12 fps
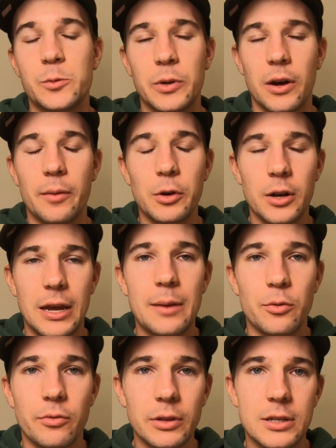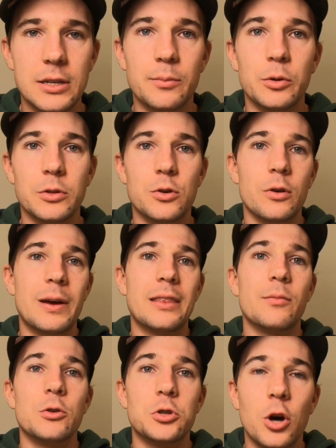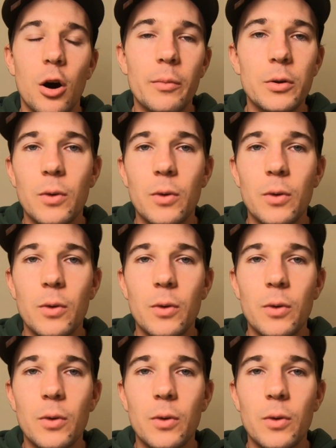but I'm going to keep it really simple and talk about the most common